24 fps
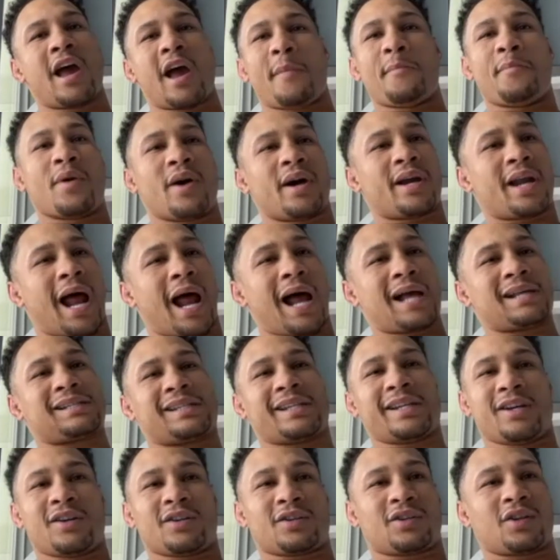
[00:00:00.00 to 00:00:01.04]
But I
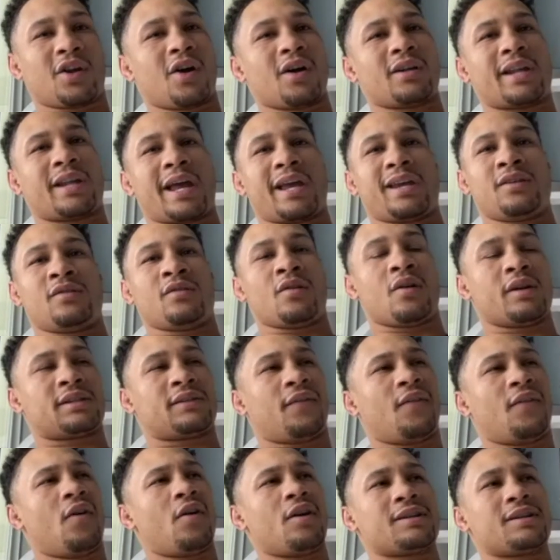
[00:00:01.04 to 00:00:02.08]
still thought that, you know, as
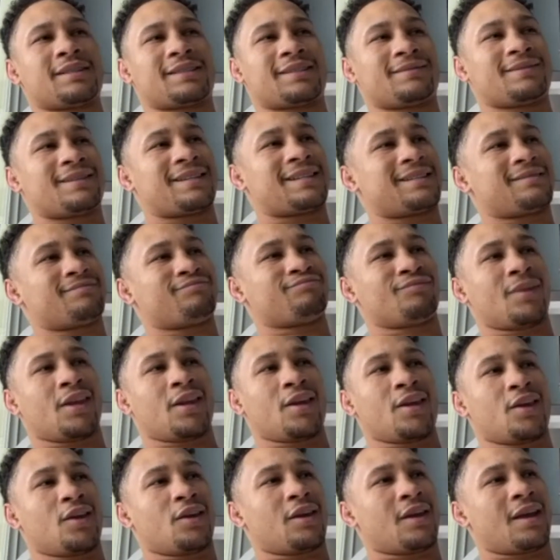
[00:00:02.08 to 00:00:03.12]
far as
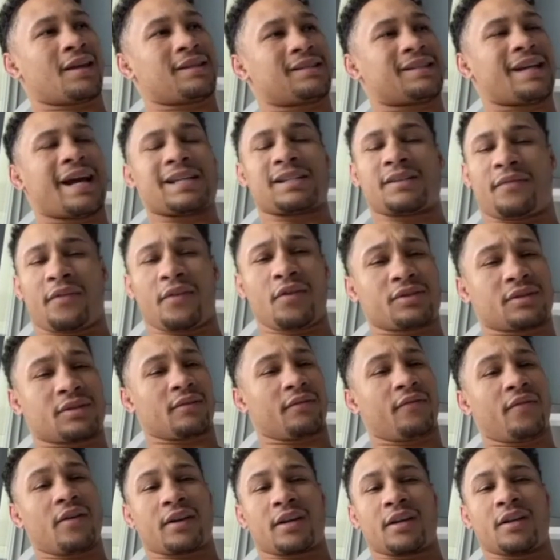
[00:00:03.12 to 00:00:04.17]
Tyson Fury
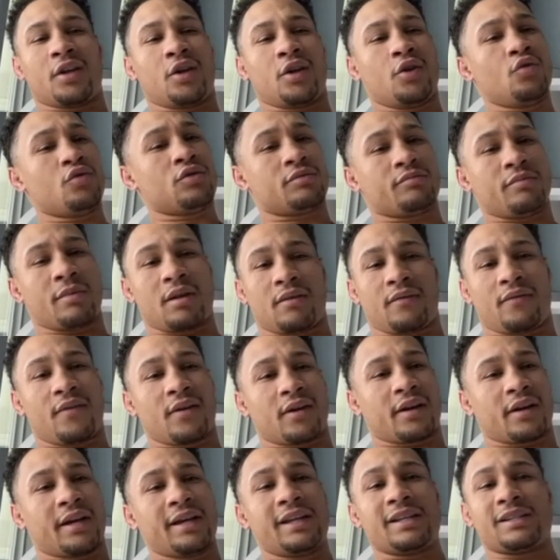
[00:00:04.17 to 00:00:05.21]
fucking huge
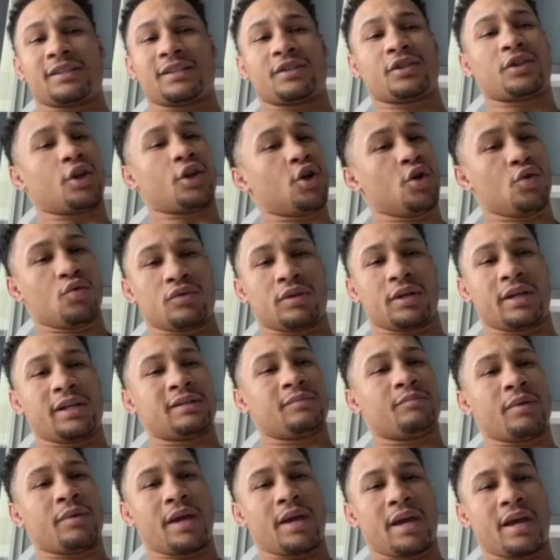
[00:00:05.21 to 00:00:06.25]
motherfucker. He's huge.
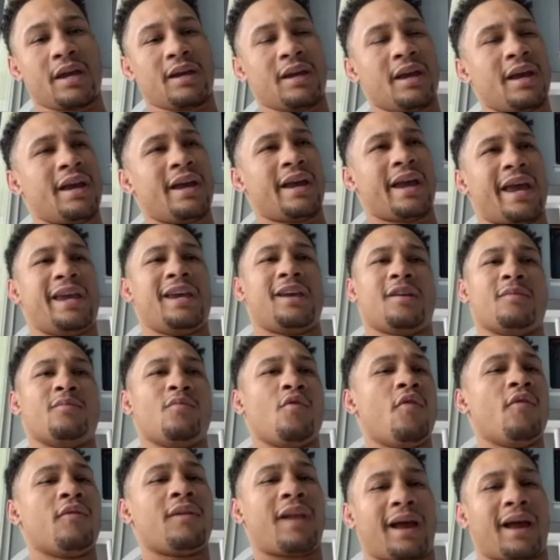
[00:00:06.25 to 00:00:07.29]
He's big. And he can
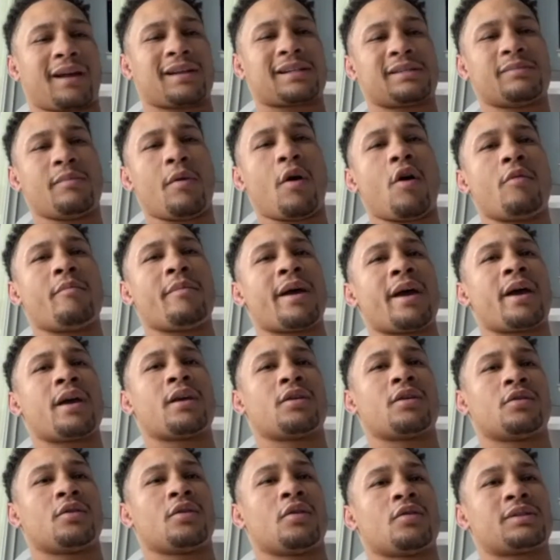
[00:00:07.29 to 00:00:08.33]
move like a small
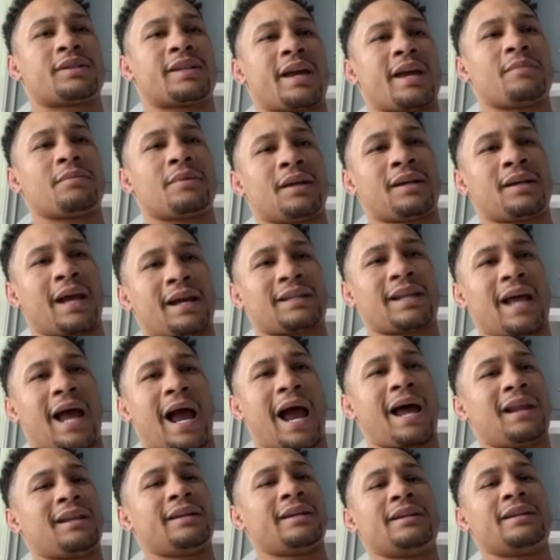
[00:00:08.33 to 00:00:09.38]
man, you know, same thing like the
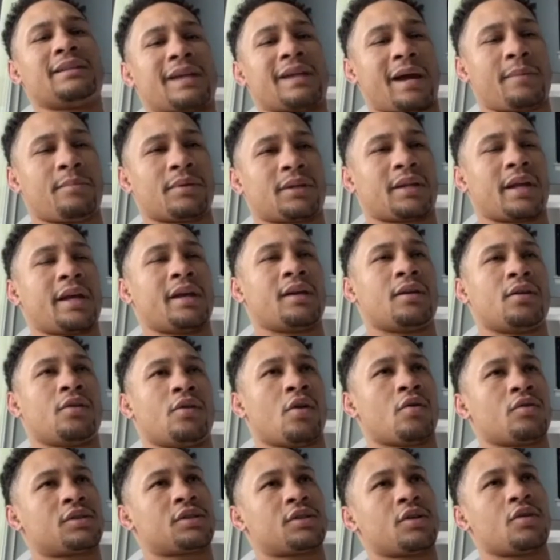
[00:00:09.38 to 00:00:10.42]
Ali type of thing, you
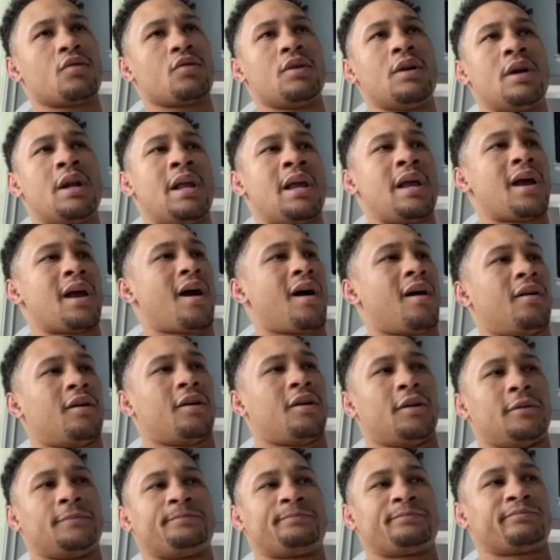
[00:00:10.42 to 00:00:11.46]
know. So,
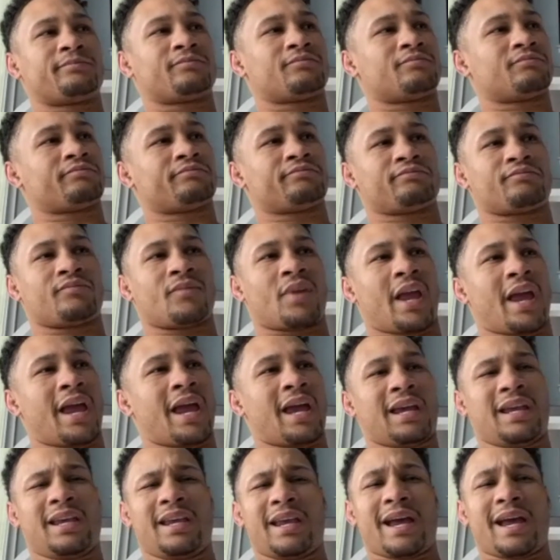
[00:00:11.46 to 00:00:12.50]
um,
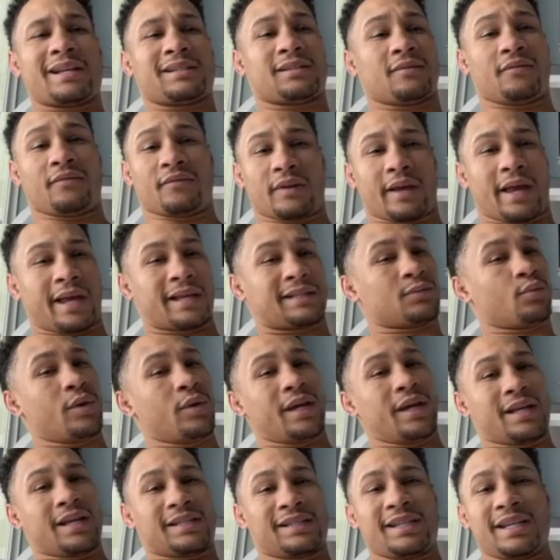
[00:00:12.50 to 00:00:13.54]
and he has a, as we
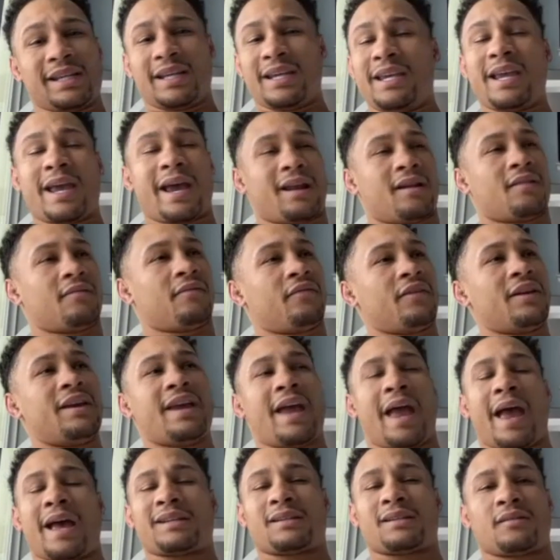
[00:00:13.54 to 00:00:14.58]
can see, he had a, he
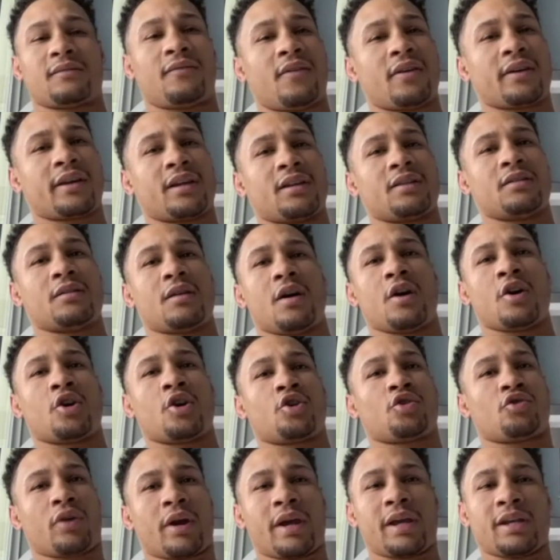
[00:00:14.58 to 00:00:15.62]
has a fucking, a
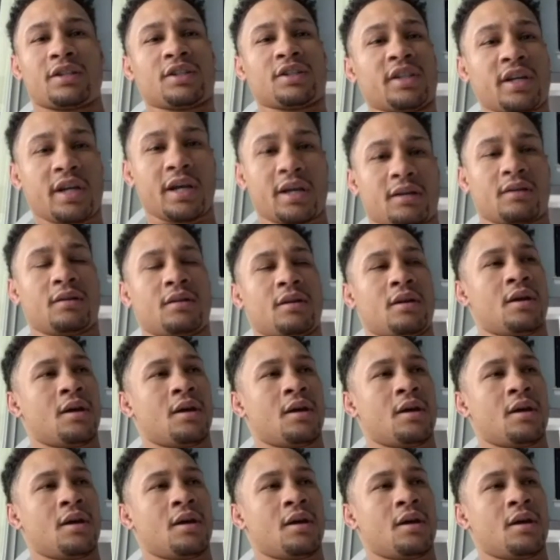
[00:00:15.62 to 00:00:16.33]
great chin.